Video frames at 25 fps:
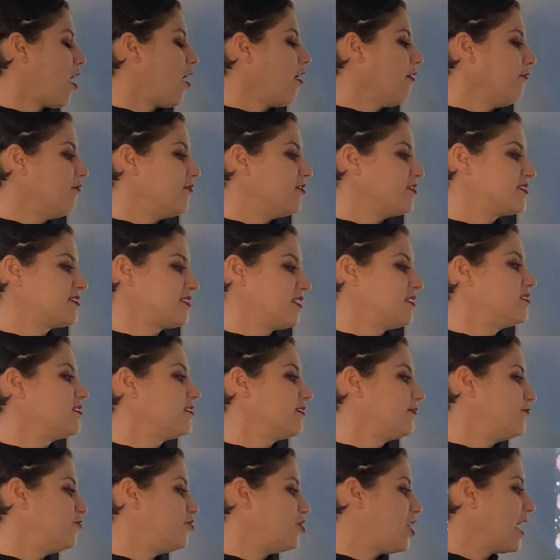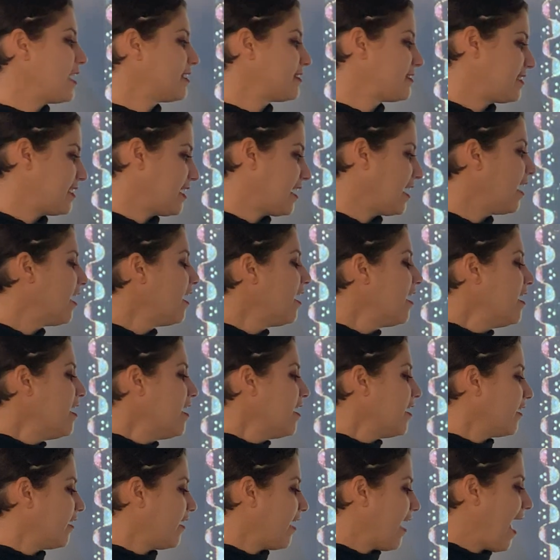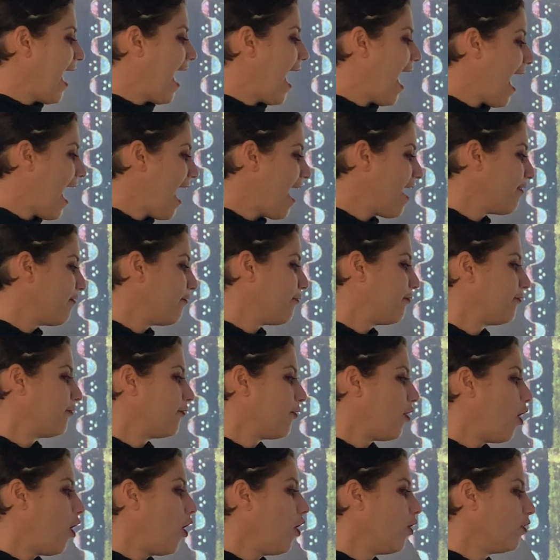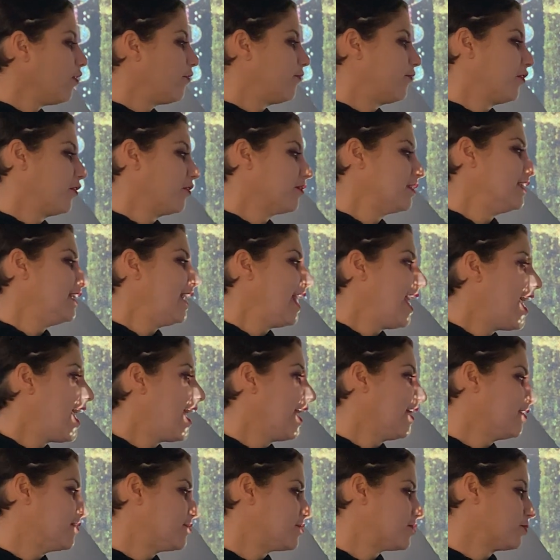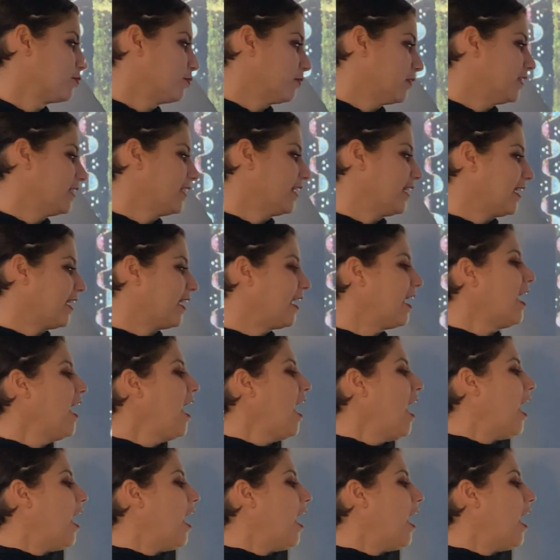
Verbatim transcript: of the sons of Jesse have all of their legs really.